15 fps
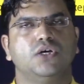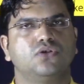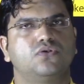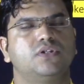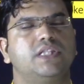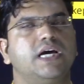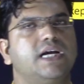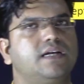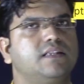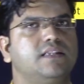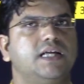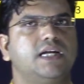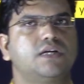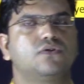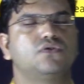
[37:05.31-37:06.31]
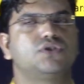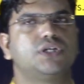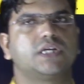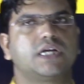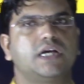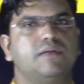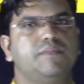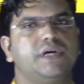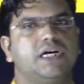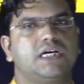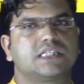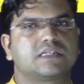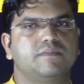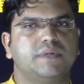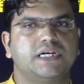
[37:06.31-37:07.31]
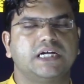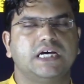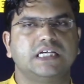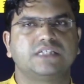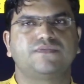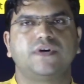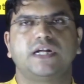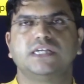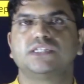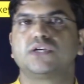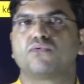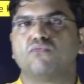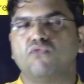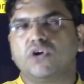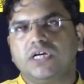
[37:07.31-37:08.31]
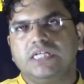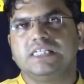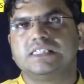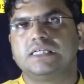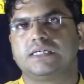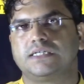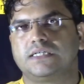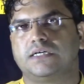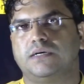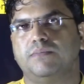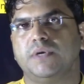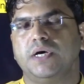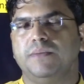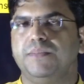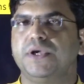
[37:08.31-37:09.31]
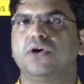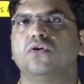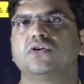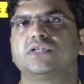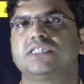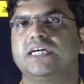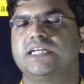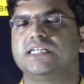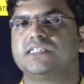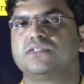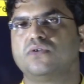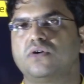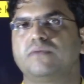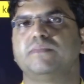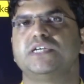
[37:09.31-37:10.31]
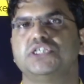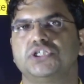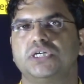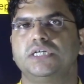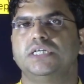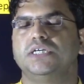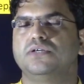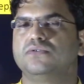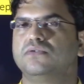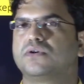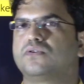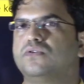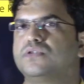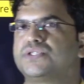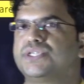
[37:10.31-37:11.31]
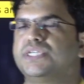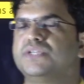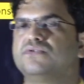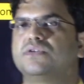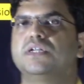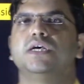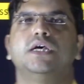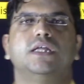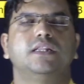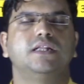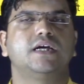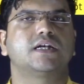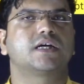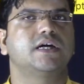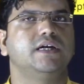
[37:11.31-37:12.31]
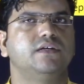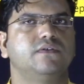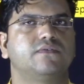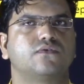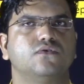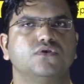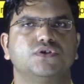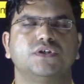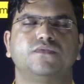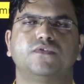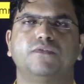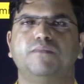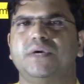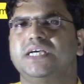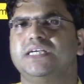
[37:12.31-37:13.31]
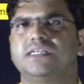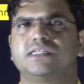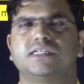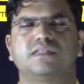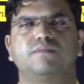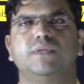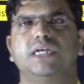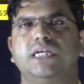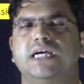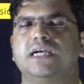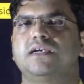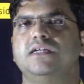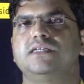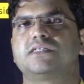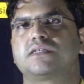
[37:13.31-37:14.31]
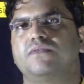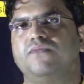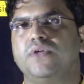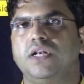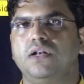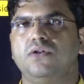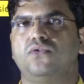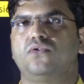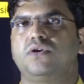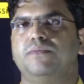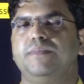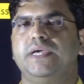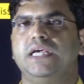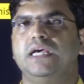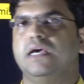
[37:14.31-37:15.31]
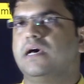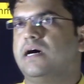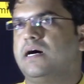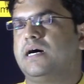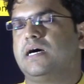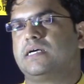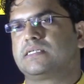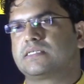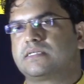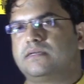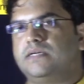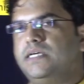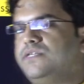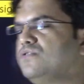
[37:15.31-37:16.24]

So that question can be asked, but as far as that what is the term, because that is not mentioned into the constitution, that kind of question from my assessment at least will not be asked, right?